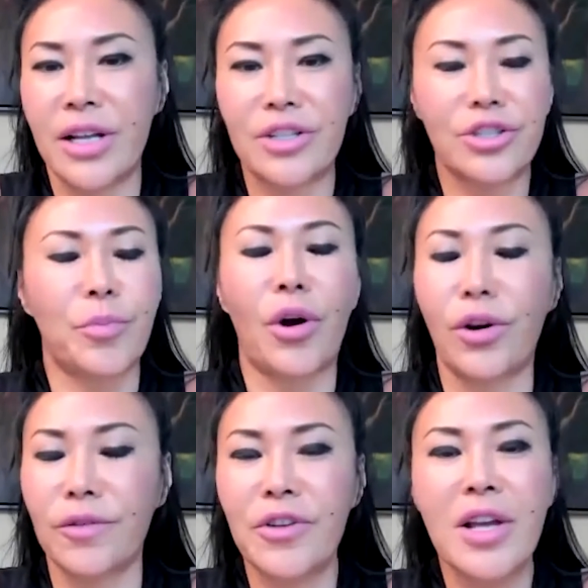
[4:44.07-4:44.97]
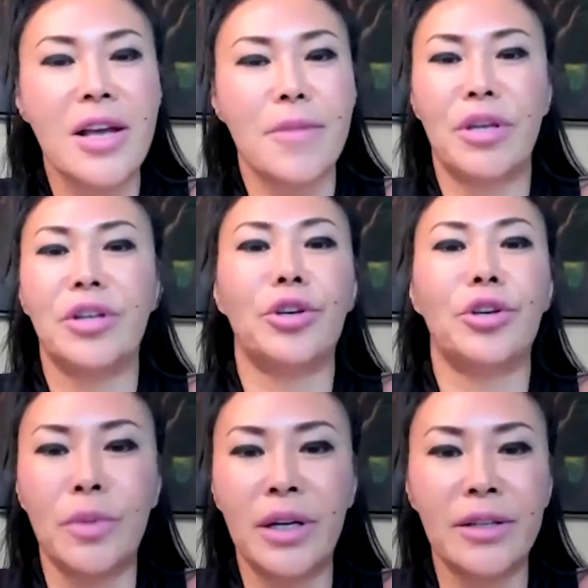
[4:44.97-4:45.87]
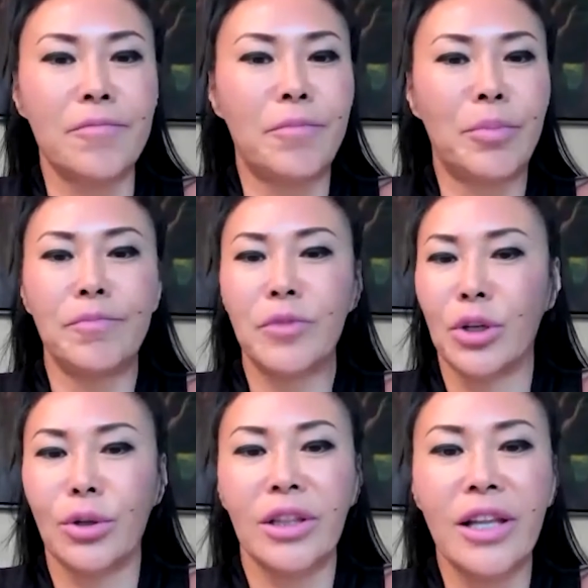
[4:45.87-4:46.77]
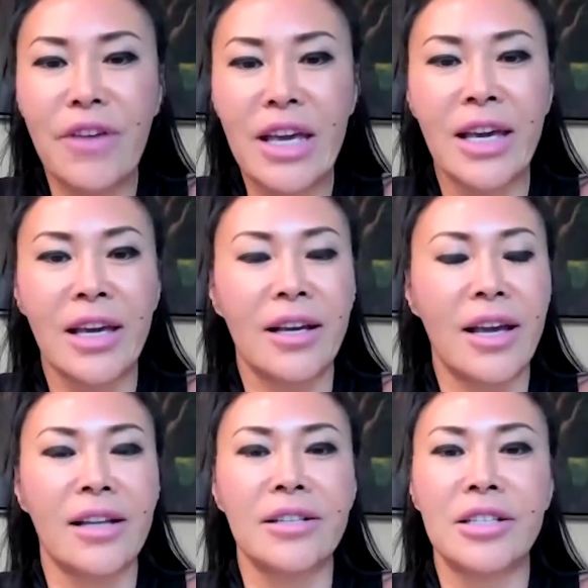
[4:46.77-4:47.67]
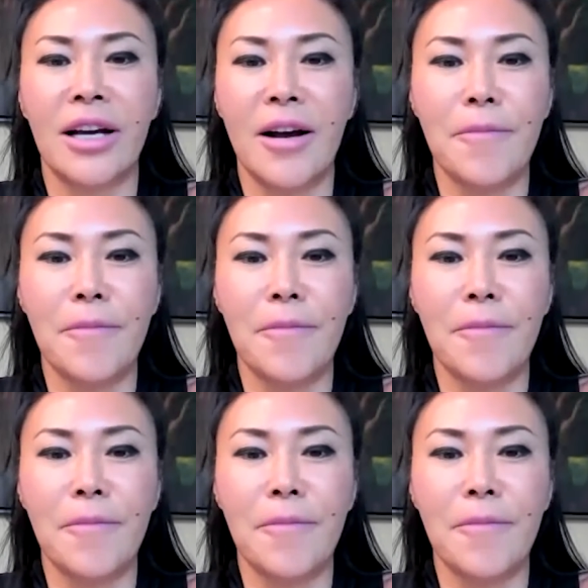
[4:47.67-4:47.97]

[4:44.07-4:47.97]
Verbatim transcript: That's just part of being human, living and,